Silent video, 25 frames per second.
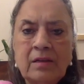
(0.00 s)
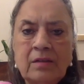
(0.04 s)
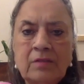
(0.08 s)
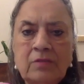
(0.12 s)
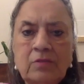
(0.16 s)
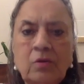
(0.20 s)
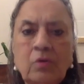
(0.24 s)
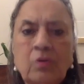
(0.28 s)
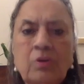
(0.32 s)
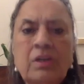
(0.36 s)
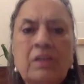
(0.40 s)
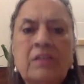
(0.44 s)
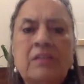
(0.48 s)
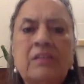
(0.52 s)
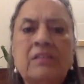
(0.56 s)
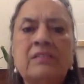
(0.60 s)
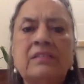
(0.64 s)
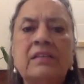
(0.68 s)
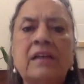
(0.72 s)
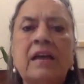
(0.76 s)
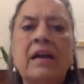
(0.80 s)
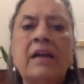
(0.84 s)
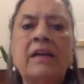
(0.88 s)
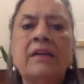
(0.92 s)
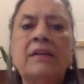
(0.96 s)
So he
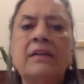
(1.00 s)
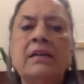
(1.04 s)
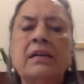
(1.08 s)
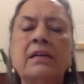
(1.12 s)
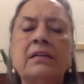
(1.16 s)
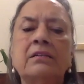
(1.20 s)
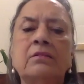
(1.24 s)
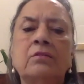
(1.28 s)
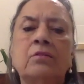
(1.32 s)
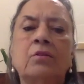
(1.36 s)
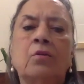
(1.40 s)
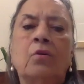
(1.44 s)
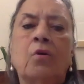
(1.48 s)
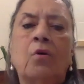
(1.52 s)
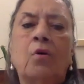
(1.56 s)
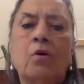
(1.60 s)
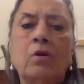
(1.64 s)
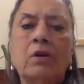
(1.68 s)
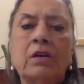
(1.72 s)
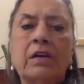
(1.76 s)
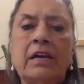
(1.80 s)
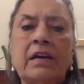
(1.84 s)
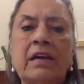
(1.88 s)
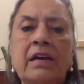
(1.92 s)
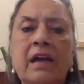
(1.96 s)
decided,
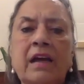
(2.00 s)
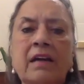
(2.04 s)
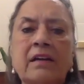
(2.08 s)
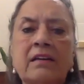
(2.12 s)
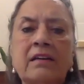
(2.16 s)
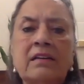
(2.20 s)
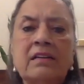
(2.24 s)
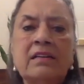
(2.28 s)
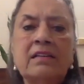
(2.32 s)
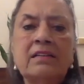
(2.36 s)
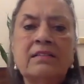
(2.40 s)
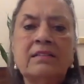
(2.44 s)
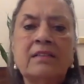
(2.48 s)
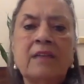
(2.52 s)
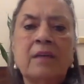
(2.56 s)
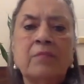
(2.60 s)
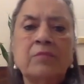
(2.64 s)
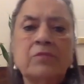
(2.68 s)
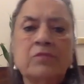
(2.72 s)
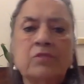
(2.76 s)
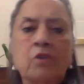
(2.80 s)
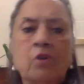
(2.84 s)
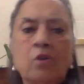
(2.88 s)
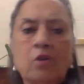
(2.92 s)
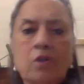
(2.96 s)
okay, at least
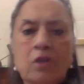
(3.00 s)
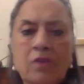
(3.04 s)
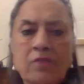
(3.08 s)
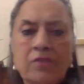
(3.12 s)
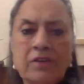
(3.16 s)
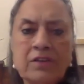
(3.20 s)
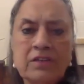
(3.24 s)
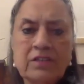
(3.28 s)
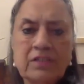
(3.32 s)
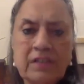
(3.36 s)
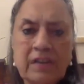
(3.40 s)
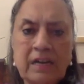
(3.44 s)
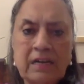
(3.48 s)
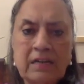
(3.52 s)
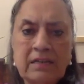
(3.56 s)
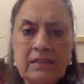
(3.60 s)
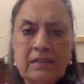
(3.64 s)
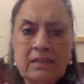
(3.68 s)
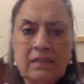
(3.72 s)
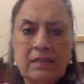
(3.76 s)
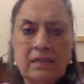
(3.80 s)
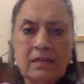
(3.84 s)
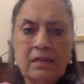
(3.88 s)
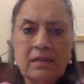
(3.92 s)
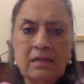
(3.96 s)
some sort of a
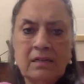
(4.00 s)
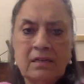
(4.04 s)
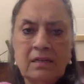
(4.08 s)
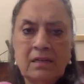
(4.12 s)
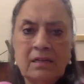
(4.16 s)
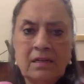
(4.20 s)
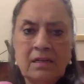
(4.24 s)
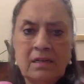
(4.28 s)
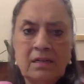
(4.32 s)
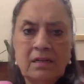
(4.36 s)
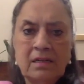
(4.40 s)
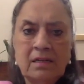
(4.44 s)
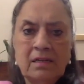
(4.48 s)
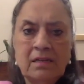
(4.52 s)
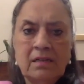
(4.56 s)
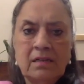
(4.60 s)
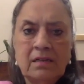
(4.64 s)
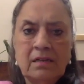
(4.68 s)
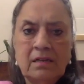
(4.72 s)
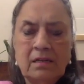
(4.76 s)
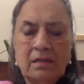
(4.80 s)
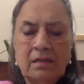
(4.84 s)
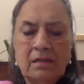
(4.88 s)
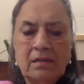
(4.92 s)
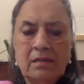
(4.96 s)
shelter,
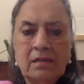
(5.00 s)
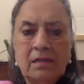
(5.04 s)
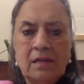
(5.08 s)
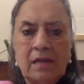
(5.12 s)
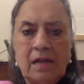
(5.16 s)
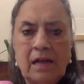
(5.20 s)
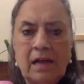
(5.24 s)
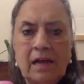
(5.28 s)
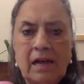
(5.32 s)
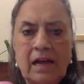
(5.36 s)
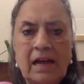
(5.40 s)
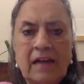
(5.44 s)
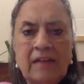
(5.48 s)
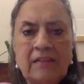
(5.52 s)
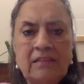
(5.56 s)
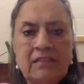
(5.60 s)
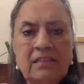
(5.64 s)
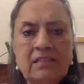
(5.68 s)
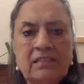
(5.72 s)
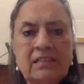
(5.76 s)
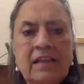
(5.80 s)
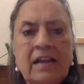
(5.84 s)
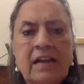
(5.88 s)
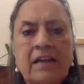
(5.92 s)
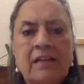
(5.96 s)
and
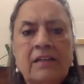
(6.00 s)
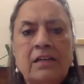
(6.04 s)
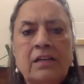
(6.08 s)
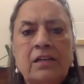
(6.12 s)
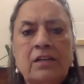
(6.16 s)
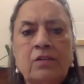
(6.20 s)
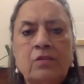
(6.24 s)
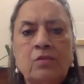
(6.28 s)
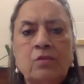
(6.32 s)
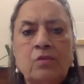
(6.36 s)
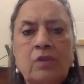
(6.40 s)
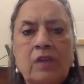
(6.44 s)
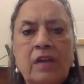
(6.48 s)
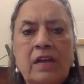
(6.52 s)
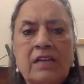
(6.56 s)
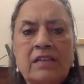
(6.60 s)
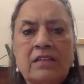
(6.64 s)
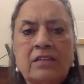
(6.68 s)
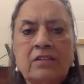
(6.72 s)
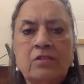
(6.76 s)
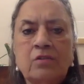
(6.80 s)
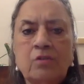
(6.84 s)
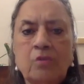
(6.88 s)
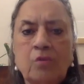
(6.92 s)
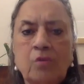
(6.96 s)
decided to
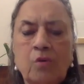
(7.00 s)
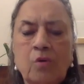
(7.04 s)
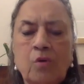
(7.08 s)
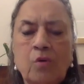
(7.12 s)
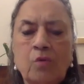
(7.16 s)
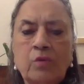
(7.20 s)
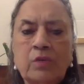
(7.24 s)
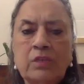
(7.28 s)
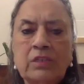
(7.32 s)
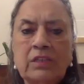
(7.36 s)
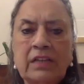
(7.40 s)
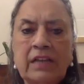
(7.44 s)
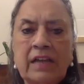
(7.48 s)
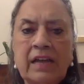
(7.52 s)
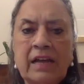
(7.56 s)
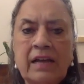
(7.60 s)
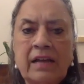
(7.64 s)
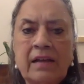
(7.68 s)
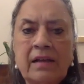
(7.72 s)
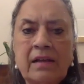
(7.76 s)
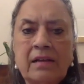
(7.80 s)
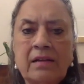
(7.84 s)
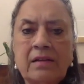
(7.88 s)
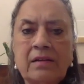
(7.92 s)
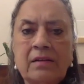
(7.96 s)
rest over
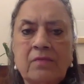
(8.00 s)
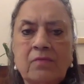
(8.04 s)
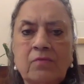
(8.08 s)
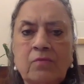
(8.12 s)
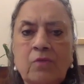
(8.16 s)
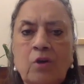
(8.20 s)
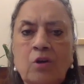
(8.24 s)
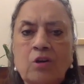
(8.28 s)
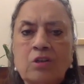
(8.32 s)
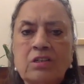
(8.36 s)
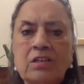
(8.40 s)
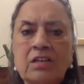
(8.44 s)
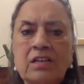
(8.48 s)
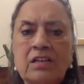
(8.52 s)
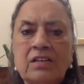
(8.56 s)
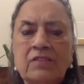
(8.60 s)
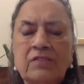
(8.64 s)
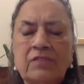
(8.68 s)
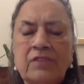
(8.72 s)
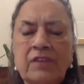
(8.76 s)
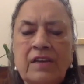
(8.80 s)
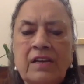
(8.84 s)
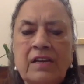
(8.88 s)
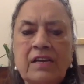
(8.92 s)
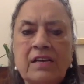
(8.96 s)
there, wash his
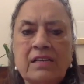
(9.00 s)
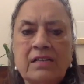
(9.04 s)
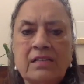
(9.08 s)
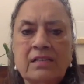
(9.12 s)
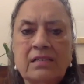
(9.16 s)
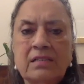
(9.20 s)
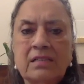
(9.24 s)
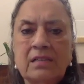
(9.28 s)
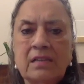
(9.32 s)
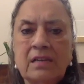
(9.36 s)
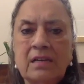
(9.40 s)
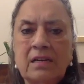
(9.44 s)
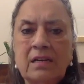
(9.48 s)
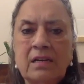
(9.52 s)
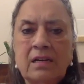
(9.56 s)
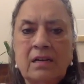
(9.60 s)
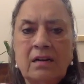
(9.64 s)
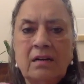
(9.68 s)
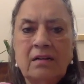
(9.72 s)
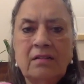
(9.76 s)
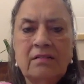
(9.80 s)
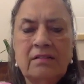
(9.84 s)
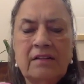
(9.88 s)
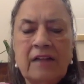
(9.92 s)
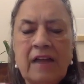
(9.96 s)
face,
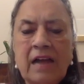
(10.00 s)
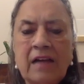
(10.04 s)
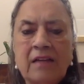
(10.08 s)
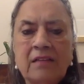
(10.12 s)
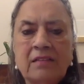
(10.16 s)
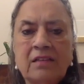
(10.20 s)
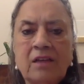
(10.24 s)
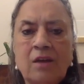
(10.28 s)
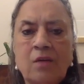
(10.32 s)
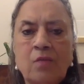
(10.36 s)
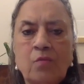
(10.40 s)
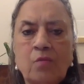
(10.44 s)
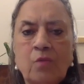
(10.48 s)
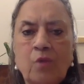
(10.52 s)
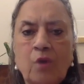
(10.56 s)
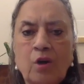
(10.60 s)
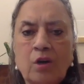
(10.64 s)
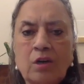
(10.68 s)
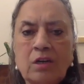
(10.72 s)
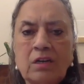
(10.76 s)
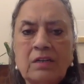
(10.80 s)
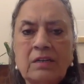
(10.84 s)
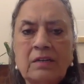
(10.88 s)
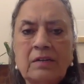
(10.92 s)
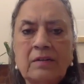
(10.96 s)
drank some
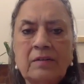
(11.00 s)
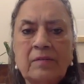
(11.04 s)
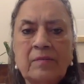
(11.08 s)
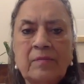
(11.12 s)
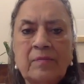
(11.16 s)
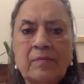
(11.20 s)
water,